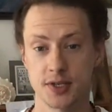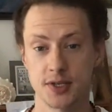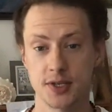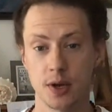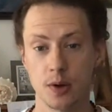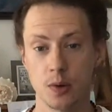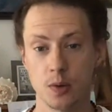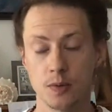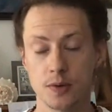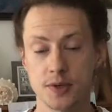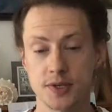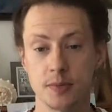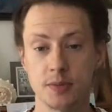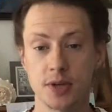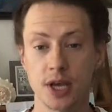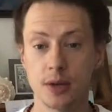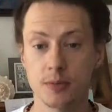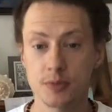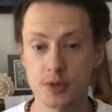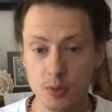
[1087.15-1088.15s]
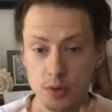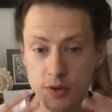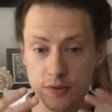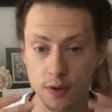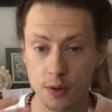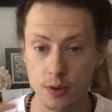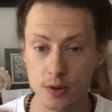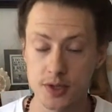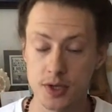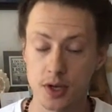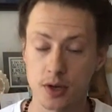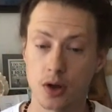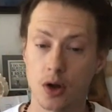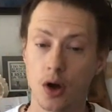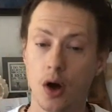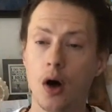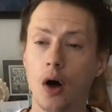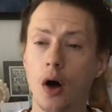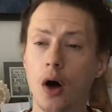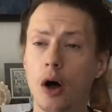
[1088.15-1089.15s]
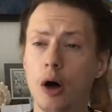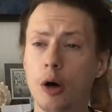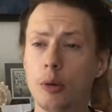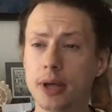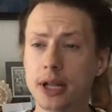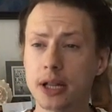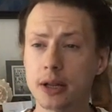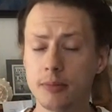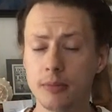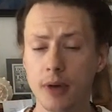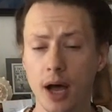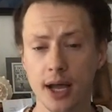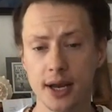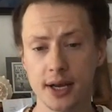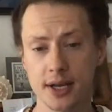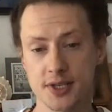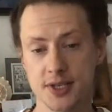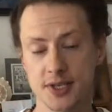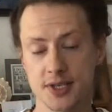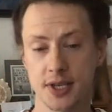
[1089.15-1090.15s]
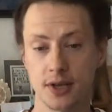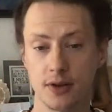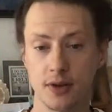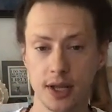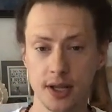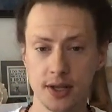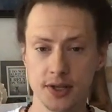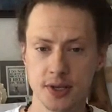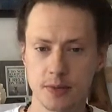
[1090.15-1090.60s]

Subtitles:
So sometimes we focus on calming the mind and stilling it.